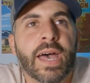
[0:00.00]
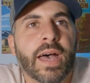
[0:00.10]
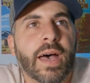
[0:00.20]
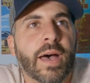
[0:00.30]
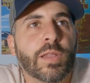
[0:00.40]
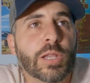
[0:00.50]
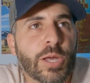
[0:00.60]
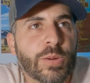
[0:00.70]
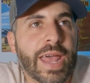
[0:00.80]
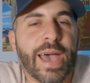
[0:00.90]

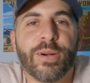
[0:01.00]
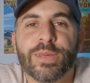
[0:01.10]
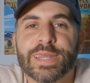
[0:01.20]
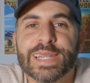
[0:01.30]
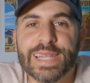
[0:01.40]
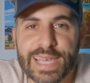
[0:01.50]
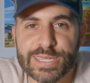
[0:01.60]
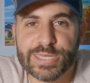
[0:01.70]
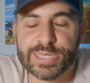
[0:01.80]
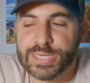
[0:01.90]
loadout
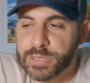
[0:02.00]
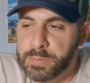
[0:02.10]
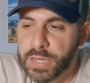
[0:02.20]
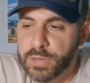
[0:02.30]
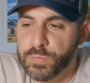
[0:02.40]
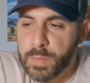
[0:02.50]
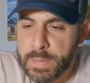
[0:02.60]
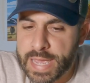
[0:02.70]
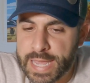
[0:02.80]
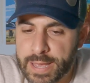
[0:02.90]
lists, but for
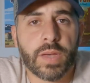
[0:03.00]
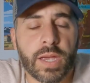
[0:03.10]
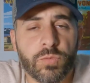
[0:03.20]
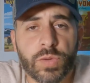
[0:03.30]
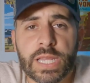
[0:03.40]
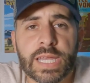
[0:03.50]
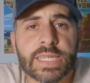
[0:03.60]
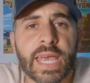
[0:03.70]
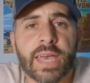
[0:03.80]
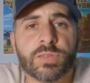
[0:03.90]
me, I really like
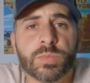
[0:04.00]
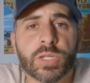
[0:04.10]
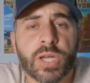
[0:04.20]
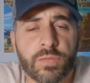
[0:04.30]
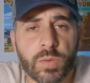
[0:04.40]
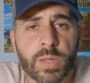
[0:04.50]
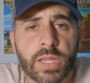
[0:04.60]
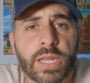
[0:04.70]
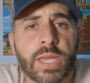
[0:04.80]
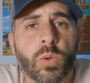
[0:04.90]
to have as much
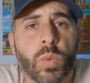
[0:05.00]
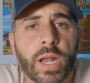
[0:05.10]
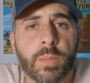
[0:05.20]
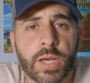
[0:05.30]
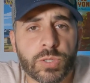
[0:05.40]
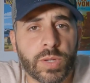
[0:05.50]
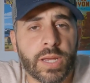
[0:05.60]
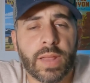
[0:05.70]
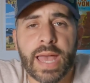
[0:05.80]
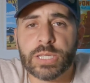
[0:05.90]
comfortability when I'm on
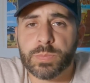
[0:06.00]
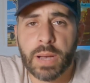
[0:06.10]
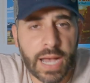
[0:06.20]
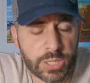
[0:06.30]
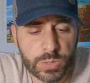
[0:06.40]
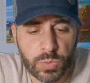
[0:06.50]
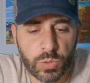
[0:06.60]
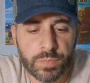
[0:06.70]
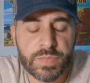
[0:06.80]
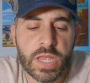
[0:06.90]
trail as
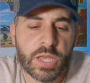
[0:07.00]
possible.